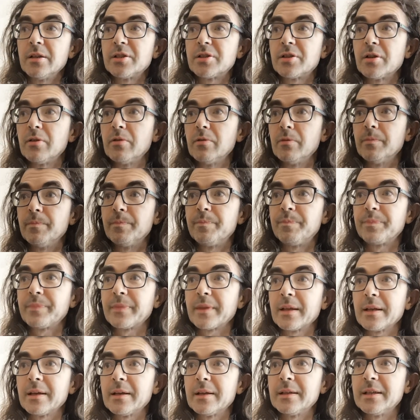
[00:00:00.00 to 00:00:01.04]
So
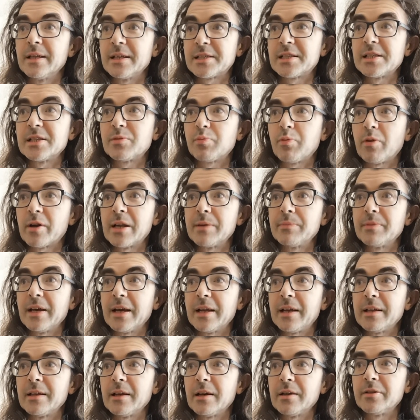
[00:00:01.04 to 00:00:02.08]
this is what I'm
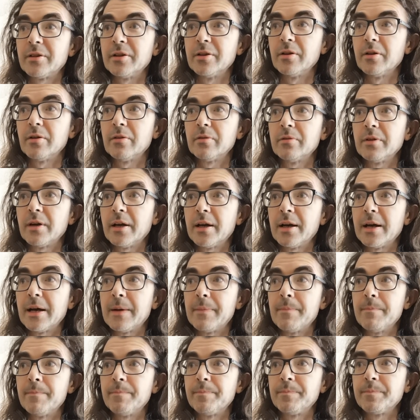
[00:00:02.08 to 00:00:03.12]
getting at, you
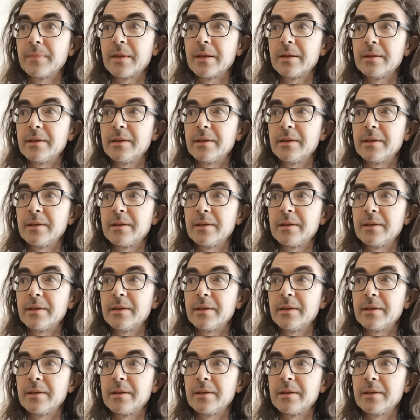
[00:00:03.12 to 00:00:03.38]
know.